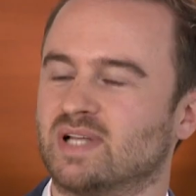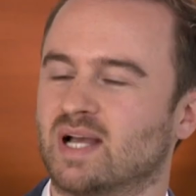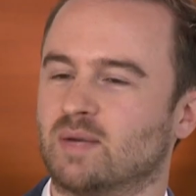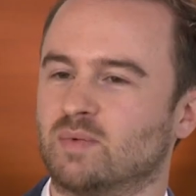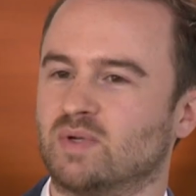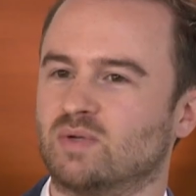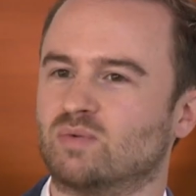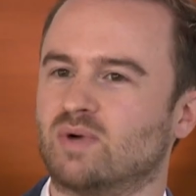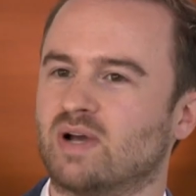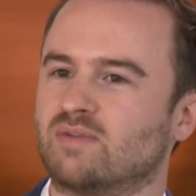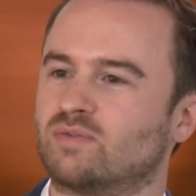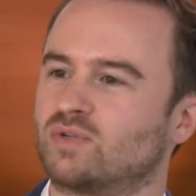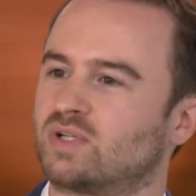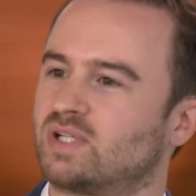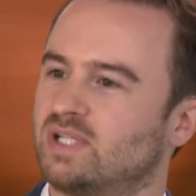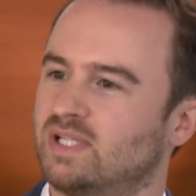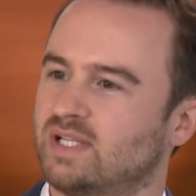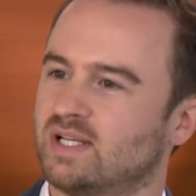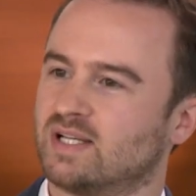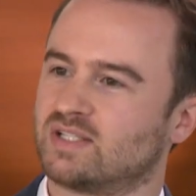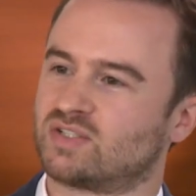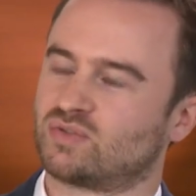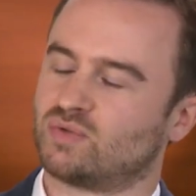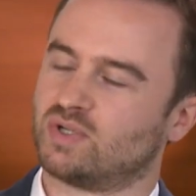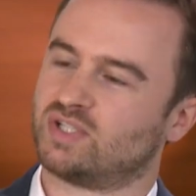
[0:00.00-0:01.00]
I mean, we have a
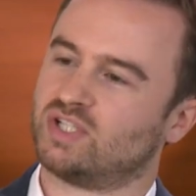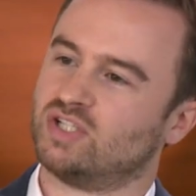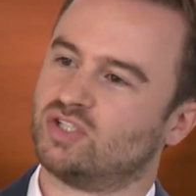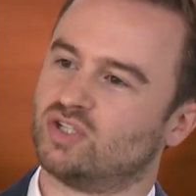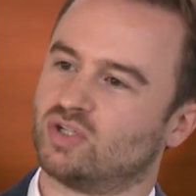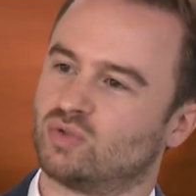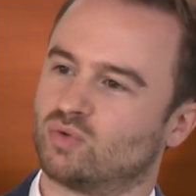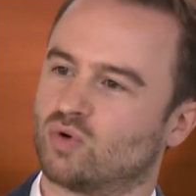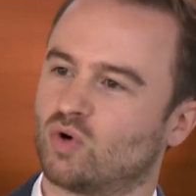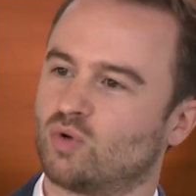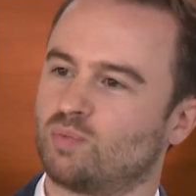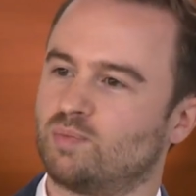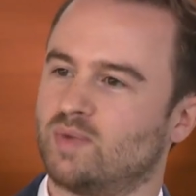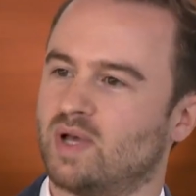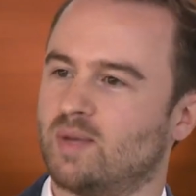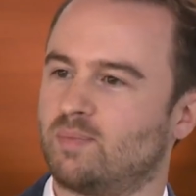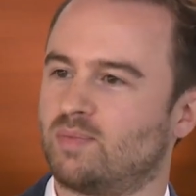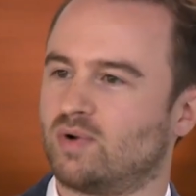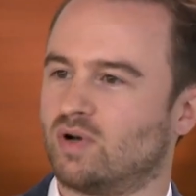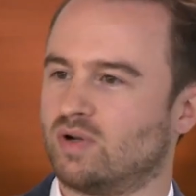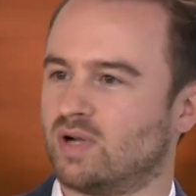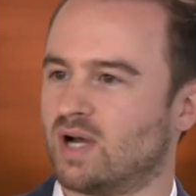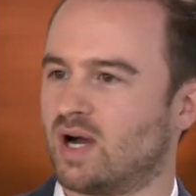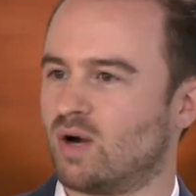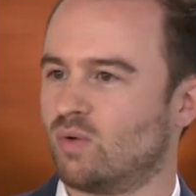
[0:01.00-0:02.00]
clear strategic roadmap
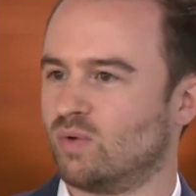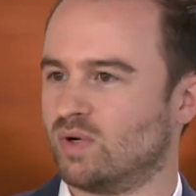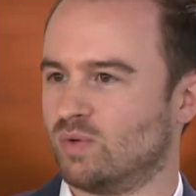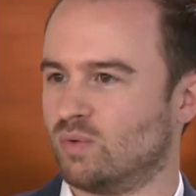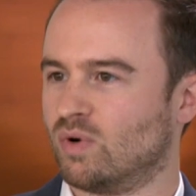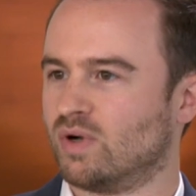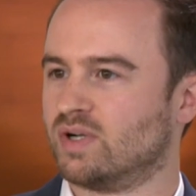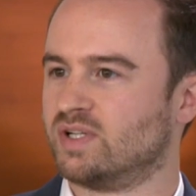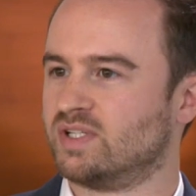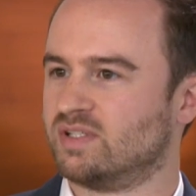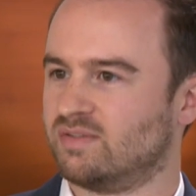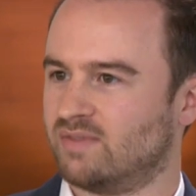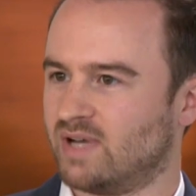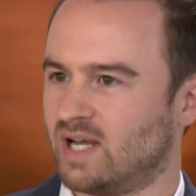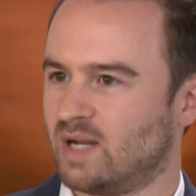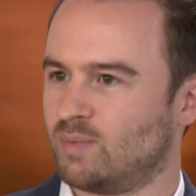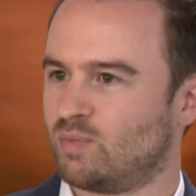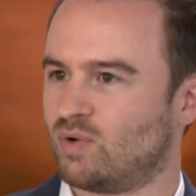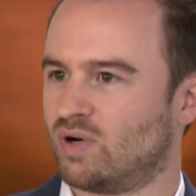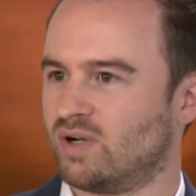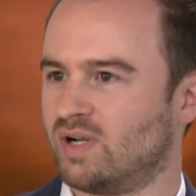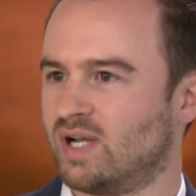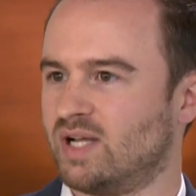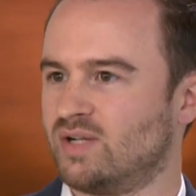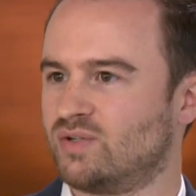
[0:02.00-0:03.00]
on how we want to develop
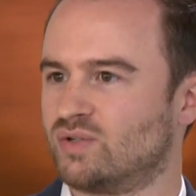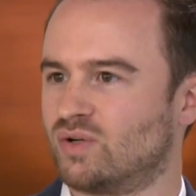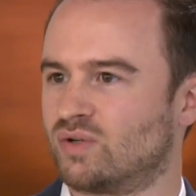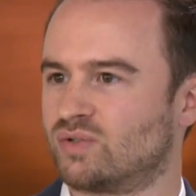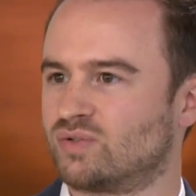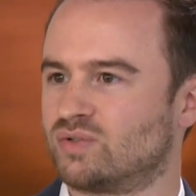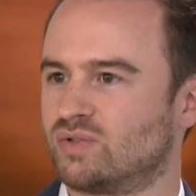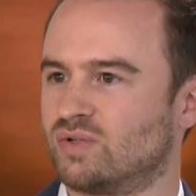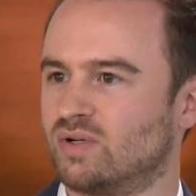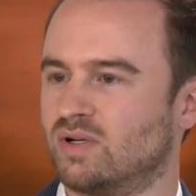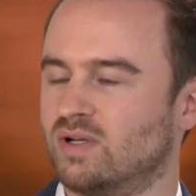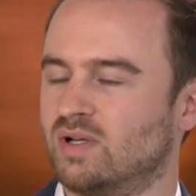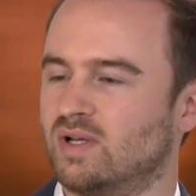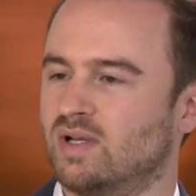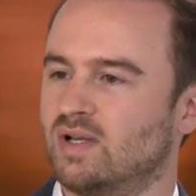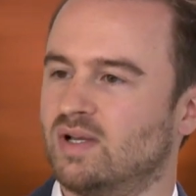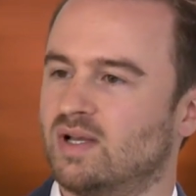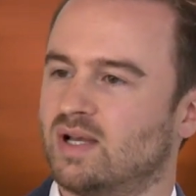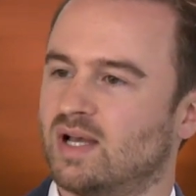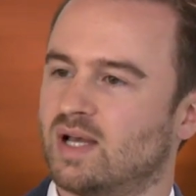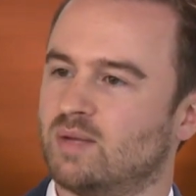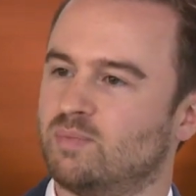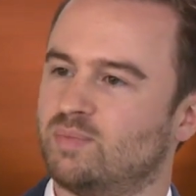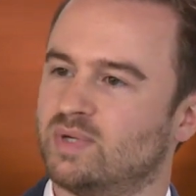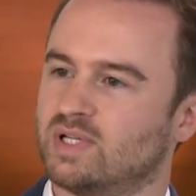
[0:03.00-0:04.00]
OnlineDoctor,
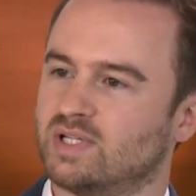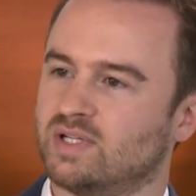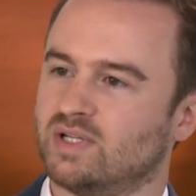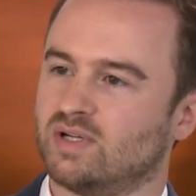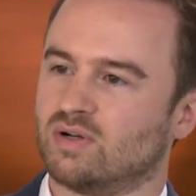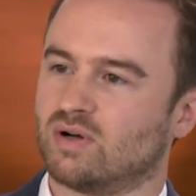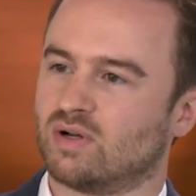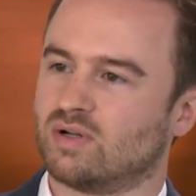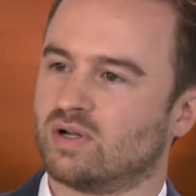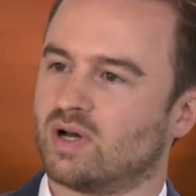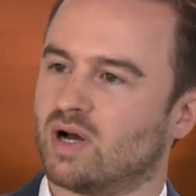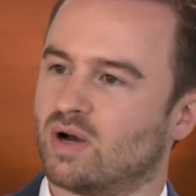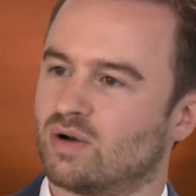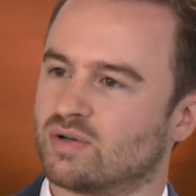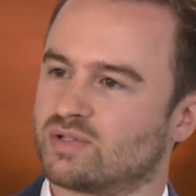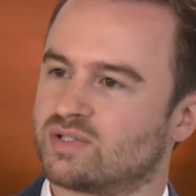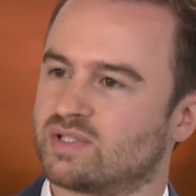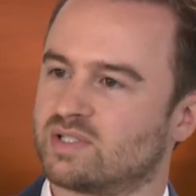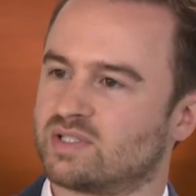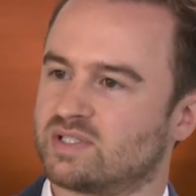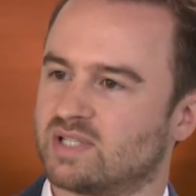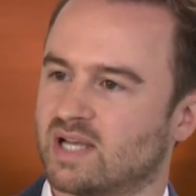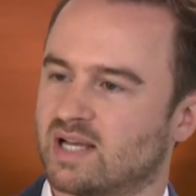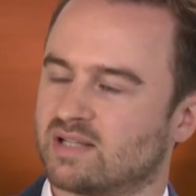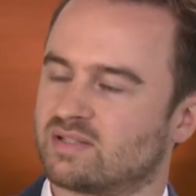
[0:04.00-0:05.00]
and building on our
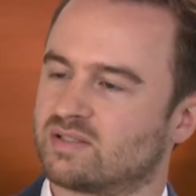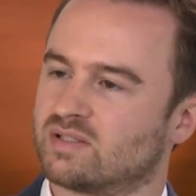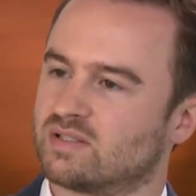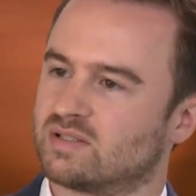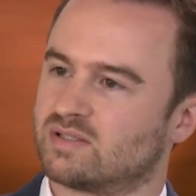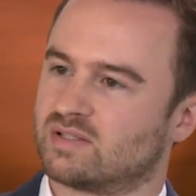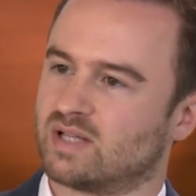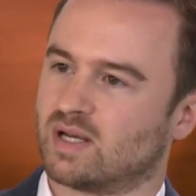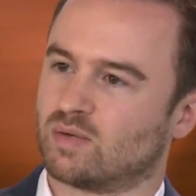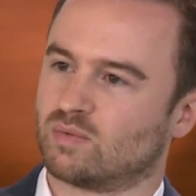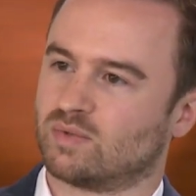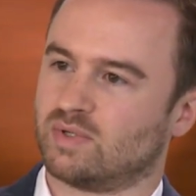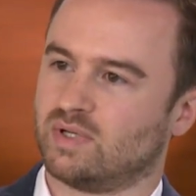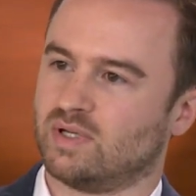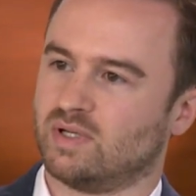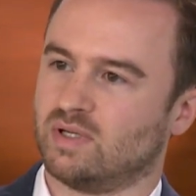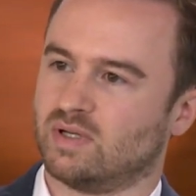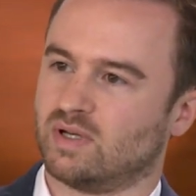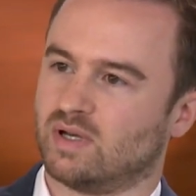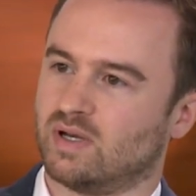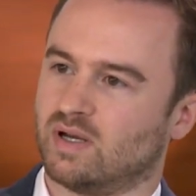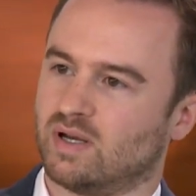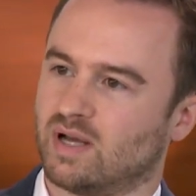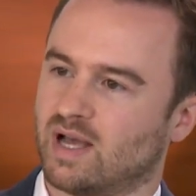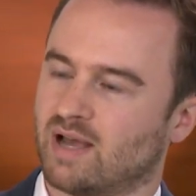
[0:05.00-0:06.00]
successes that we
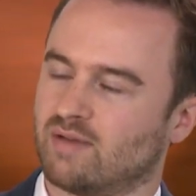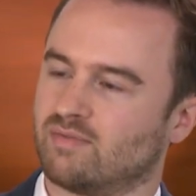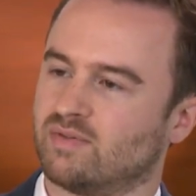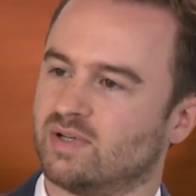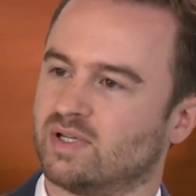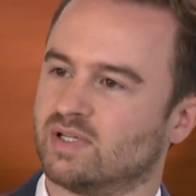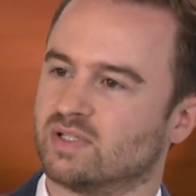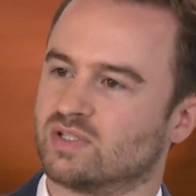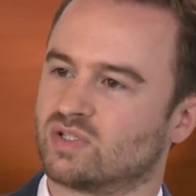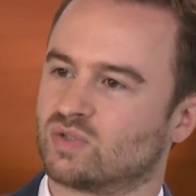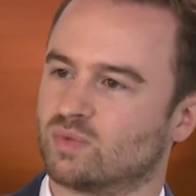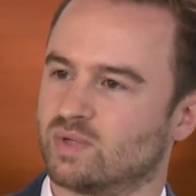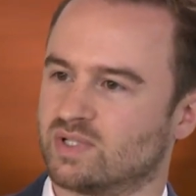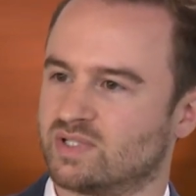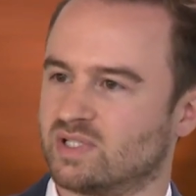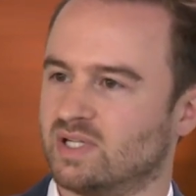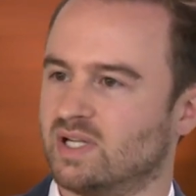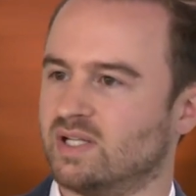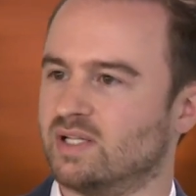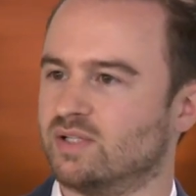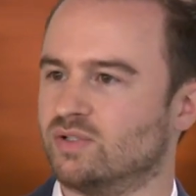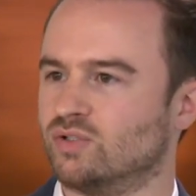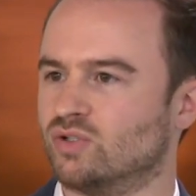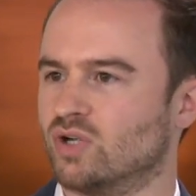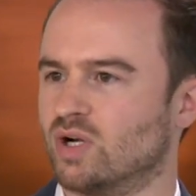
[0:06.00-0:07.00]
are having in
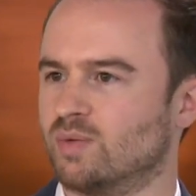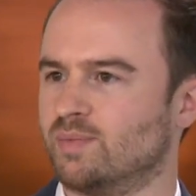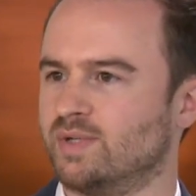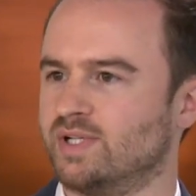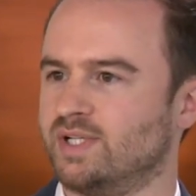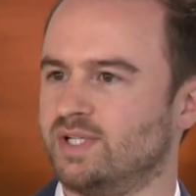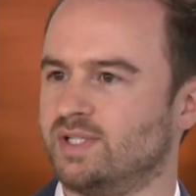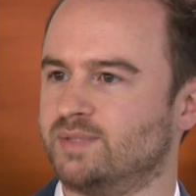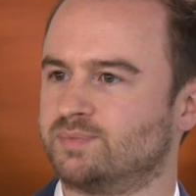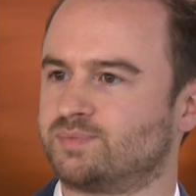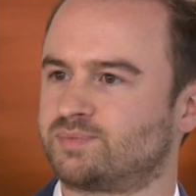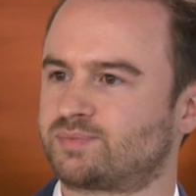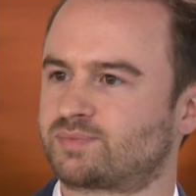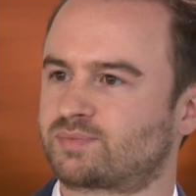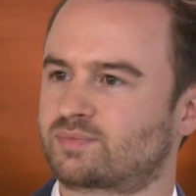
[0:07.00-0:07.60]
Switzerland and Germany.